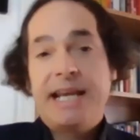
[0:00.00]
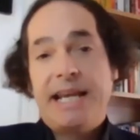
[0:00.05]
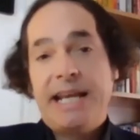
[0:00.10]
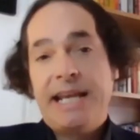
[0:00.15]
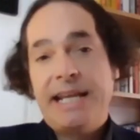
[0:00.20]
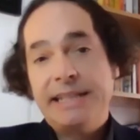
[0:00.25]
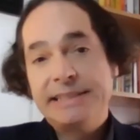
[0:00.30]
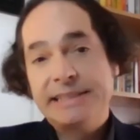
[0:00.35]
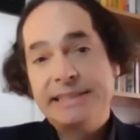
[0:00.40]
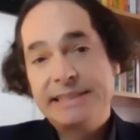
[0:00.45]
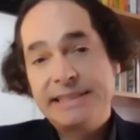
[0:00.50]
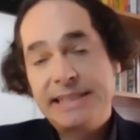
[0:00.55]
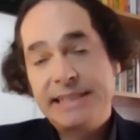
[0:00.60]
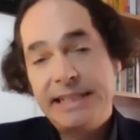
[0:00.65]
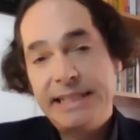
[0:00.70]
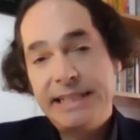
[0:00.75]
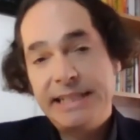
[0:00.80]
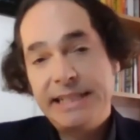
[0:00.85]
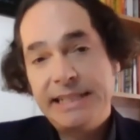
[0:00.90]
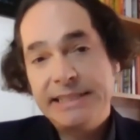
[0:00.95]
is
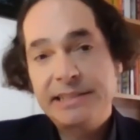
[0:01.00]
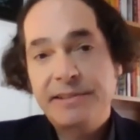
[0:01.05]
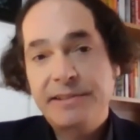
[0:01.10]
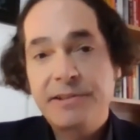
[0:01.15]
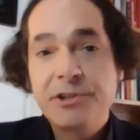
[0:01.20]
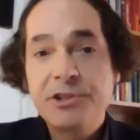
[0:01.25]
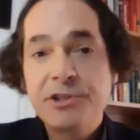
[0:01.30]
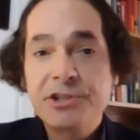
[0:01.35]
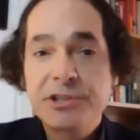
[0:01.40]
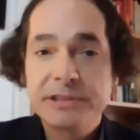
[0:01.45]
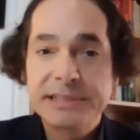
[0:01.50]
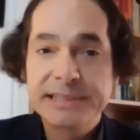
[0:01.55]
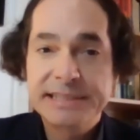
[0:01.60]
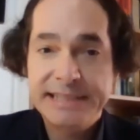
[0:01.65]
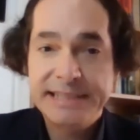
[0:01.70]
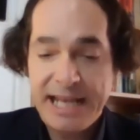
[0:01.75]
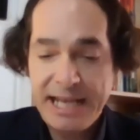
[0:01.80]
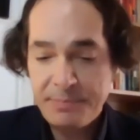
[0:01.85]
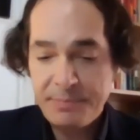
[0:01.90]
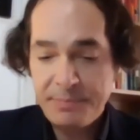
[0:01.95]
a crucial
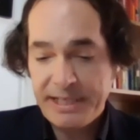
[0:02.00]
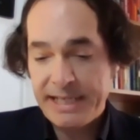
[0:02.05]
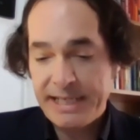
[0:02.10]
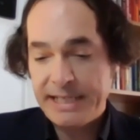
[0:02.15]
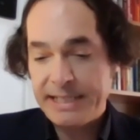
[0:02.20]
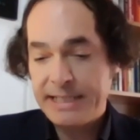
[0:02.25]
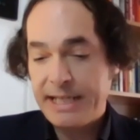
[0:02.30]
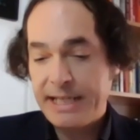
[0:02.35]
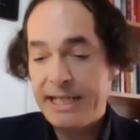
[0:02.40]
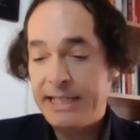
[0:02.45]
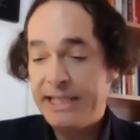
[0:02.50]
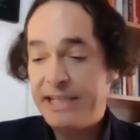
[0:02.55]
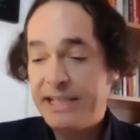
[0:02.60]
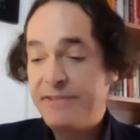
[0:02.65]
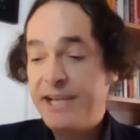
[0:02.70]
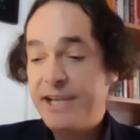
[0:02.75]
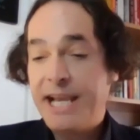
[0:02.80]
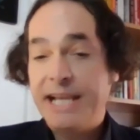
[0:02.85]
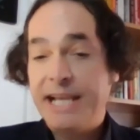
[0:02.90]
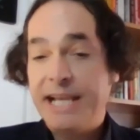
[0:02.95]
step in
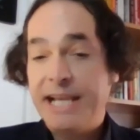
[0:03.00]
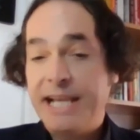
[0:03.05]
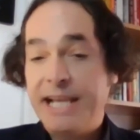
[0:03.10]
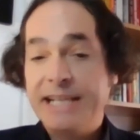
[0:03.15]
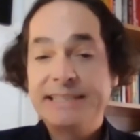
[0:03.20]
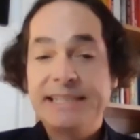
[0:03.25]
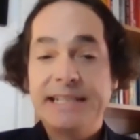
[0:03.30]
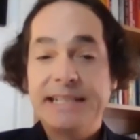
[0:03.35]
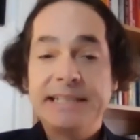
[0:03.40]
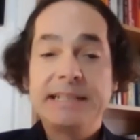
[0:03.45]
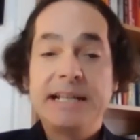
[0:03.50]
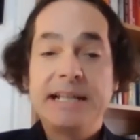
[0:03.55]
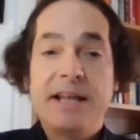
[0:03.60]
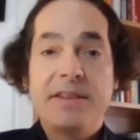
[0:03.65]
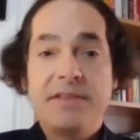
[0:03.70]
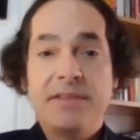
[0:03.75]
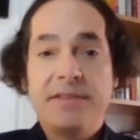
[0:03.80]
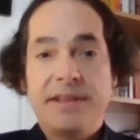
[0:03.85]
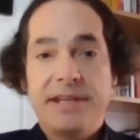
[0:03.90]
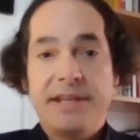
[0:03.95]
alleviating
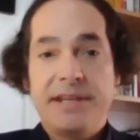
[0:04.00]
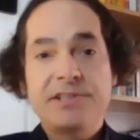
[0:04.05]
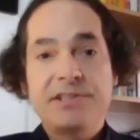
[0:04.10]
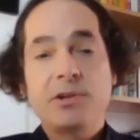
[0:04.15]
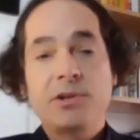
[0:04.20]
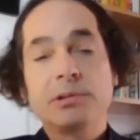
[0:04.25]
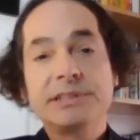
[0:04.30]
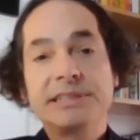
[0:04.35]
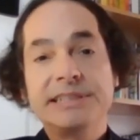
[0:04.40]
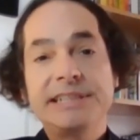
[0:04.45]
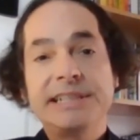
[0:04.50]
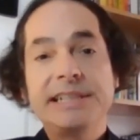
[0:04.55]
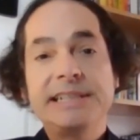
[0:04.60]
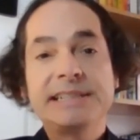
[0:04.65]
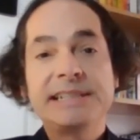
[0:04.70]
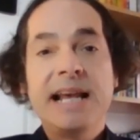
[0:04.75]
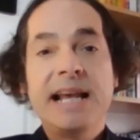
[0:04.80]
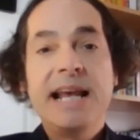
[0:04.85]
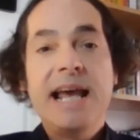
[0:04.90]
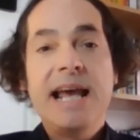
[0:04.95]
these shortages
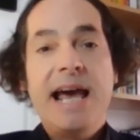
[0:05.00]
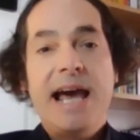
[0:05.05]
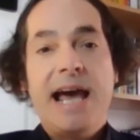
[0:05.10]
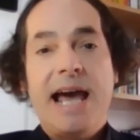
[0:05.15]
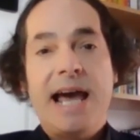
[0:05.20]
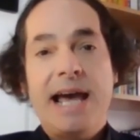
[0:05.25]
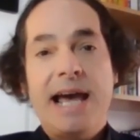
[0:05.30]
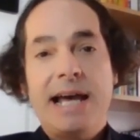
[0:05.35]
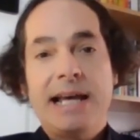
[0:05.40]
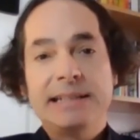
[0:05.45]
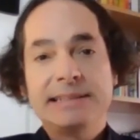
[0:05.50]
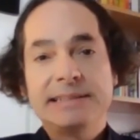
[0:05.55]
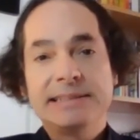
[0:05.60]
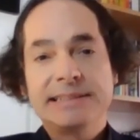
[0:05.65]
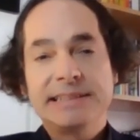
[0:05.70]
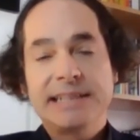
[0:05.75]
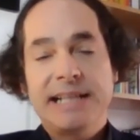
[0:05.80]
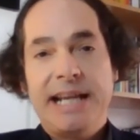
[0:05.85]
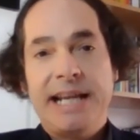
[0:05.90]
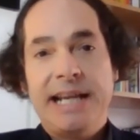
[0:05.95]

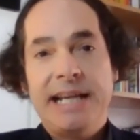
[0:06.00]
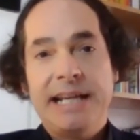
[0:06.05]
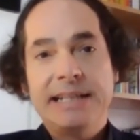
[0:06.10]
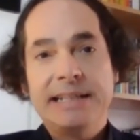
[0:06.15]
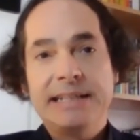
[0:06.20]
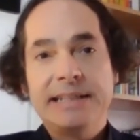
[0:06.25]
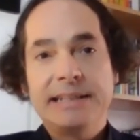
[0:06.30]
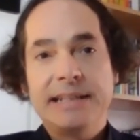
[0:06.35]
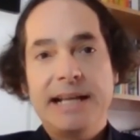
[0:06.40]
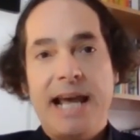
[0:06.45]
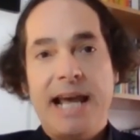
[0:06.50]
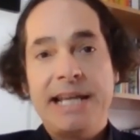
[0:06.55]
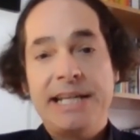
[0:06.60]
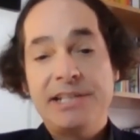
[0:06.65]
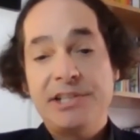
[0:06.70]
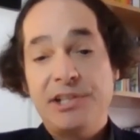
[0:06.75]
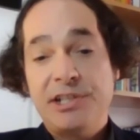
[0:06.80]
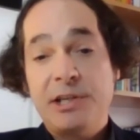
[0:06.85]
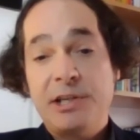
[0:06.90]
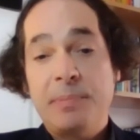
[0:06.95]
and in
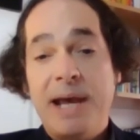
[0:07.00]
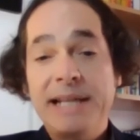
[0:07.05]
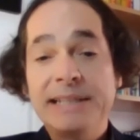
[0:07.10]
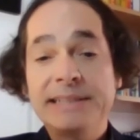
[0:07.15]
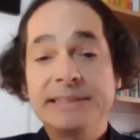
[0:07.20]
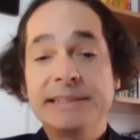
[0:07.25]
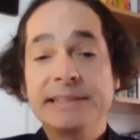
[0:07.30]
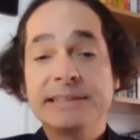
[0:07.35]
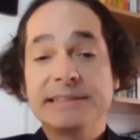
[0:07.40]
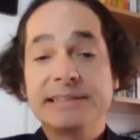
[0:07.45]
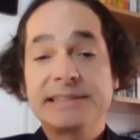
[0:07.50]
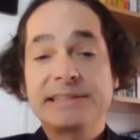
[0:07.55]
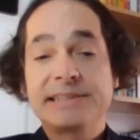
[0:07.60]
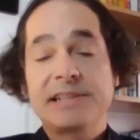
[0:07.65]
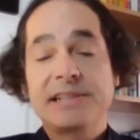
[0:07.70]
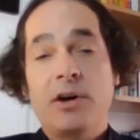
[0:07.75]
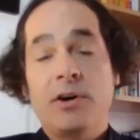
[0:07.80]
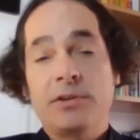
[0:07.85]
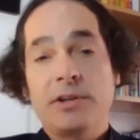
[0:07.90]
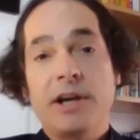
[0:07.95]
energy
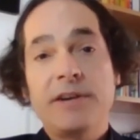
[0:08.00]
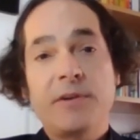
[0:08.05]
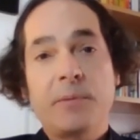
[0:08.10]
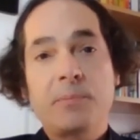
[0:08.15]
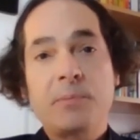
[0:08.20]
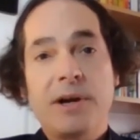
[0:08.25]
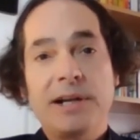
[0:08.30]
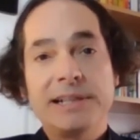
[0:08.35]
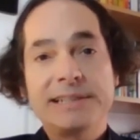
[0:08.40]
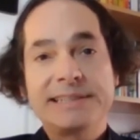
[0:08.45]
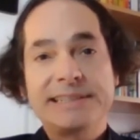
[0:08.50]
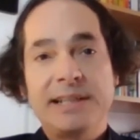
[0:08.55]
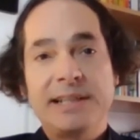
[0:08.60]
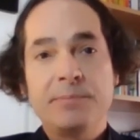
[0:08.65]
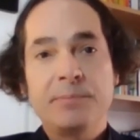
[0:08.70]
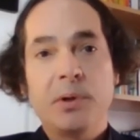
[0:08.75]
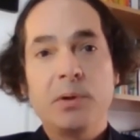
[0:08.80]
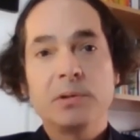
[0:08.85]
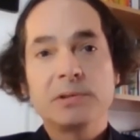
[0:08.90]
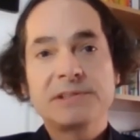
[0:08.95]
dependence on overpriced
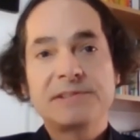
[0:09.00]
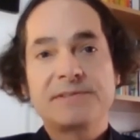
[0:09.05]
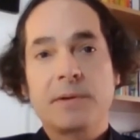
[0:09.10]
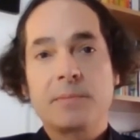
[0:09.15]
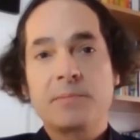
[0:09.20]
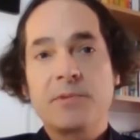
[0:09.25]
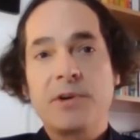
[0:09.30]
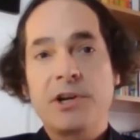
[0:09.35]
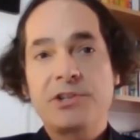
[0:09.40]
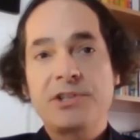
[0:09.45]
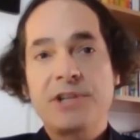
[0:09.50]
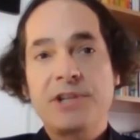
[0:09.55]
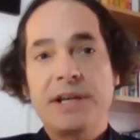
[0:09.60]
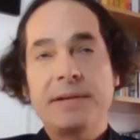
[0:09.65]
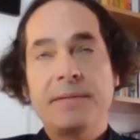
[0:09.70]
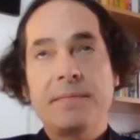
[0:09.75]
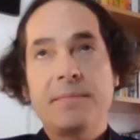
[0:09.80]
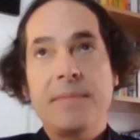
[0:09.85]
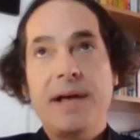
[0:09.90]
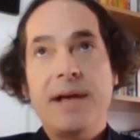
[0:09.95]
imports from
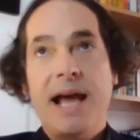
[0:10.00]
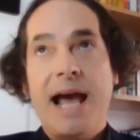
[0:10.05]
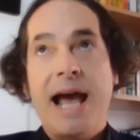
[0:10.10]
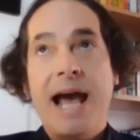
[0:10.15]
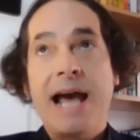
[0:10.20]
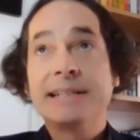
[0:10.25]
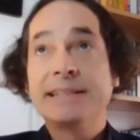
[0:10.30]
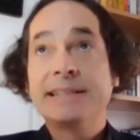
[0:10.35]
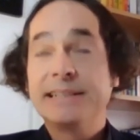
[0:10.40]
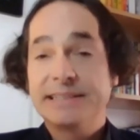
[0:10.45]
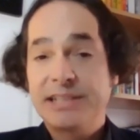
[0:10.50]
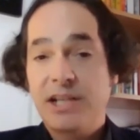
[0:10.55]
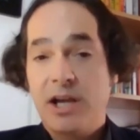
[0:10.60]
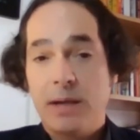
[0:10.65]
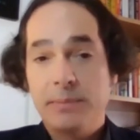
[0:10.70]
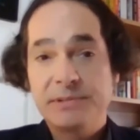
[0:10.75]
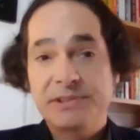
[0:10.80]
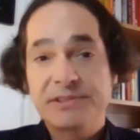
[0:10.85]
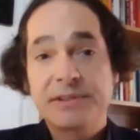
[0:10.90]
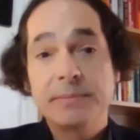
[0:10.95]
Russia and at
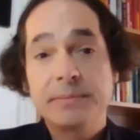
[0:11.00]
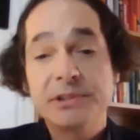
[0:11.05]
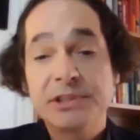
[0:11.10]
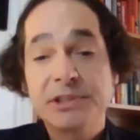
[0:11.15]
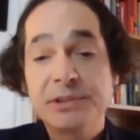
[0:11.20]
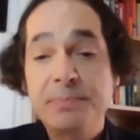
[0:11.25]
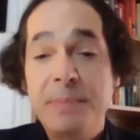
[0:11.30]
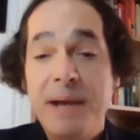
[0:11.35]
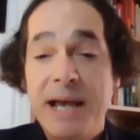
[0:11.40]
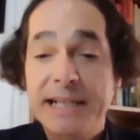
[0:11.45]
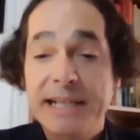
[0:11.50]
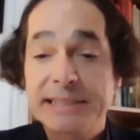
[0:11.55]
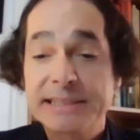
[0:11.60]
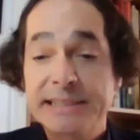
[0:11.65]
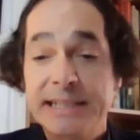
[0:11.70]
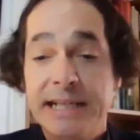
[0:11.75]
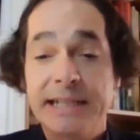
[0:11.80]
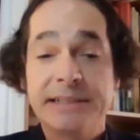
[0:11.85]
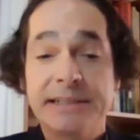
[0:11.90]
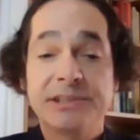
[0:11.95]
times from
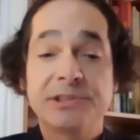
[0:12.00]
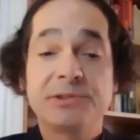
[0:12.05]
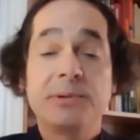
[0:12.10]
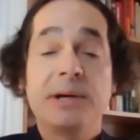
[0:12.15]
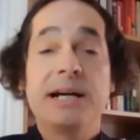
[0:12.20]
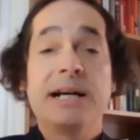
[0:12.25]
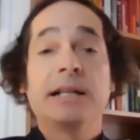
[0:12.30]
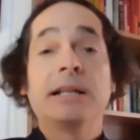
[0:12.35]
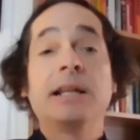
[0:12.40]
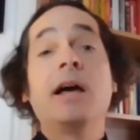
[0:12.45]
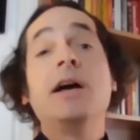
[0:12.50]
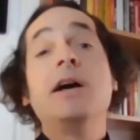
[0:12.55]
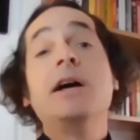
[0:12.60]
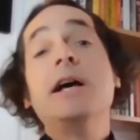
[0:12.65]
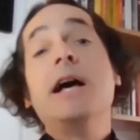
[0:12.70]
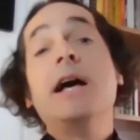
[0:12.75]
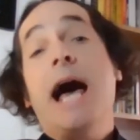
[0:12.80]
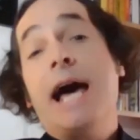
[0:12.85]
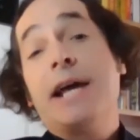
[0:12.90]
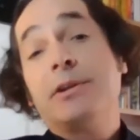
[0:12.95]
Uzbekistan as well,
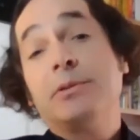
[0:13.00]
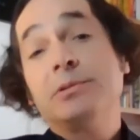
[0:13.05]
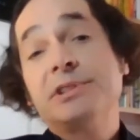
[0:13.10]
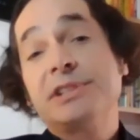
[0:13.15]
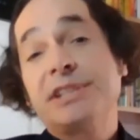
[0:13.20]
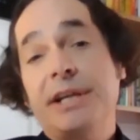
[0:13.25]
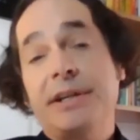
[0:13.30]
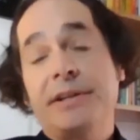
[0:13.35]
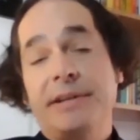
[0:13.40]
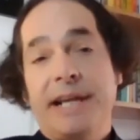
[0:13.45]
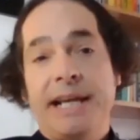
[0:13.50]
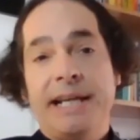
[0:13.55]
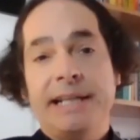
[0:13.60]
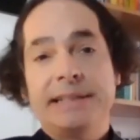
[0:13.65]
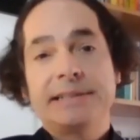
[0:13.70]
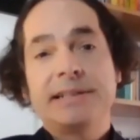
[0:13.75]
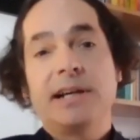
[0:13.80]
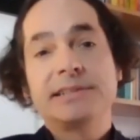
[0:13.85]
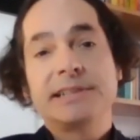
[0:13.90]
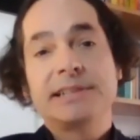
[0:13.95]
and also
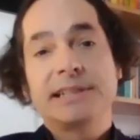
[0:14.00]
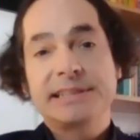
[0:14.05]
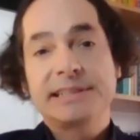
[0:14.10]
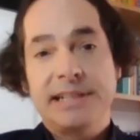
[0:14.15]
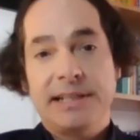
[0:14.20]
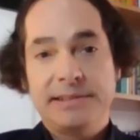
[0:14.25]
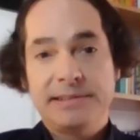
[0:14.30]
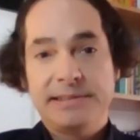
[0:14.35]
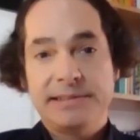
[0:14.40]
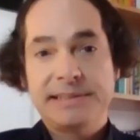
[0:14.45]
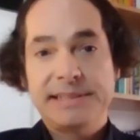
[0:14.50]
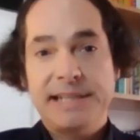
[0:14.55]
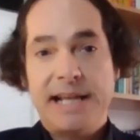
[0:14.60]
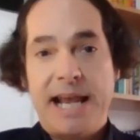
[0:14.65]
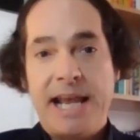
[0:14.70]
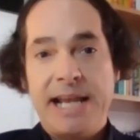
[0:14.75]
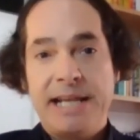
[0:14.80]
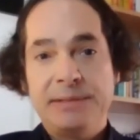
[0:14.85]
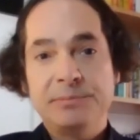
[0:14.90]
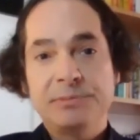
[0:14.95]
in Kazakhstan's
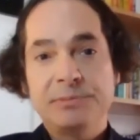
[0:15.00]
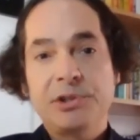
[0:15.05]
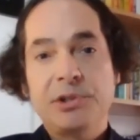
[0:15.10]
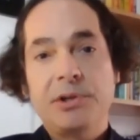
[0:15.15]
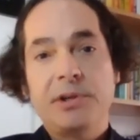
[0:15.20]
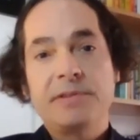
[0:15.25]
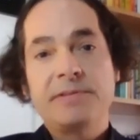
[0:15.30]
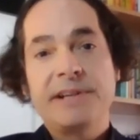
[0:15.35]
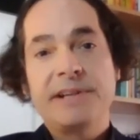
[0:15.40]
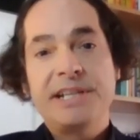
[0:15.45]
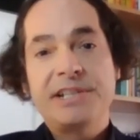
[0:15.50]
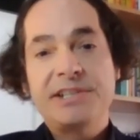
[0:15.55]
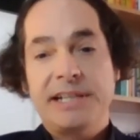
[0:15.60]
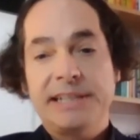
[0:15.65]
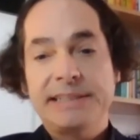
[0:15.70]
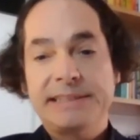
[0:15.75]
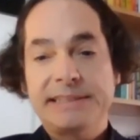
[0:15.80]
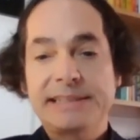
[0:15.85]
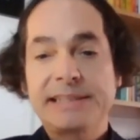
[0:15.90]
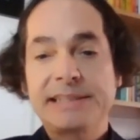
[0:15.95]
aim to reach
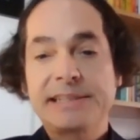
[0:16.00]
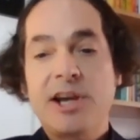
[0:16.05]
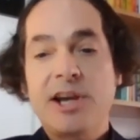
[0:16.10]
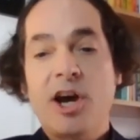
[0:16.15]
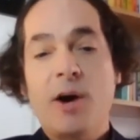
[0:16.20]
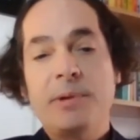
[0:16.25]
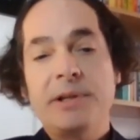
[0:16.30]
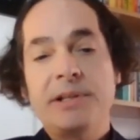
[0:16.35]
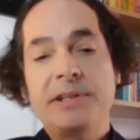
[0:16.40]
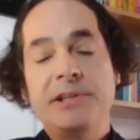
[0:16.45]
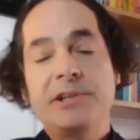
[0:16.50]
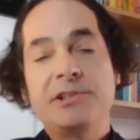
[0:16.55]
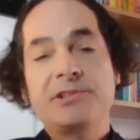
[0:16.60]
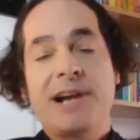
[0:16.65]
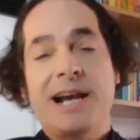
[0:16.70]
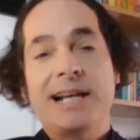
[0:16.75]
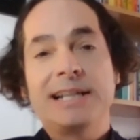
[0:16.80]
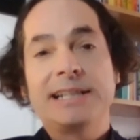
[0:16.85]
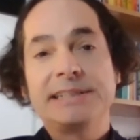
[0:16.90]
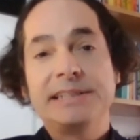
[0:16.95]
its carbon
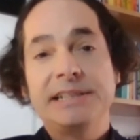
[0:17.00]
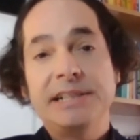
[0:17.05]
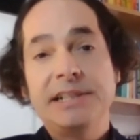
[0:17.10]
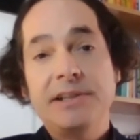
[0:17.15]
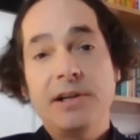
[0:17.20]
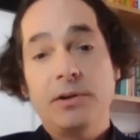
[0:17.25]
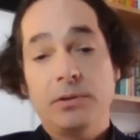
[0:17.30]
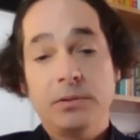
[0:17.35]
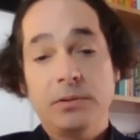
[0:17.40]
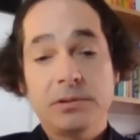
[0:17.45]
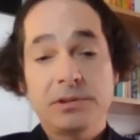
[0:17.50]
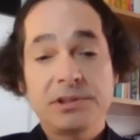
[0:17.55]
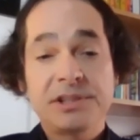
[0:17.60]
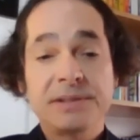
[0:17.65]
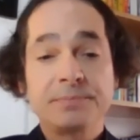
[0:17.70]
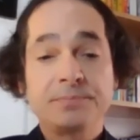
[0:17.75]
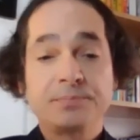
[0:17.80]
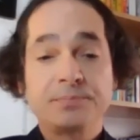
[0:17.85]
neutrality goals.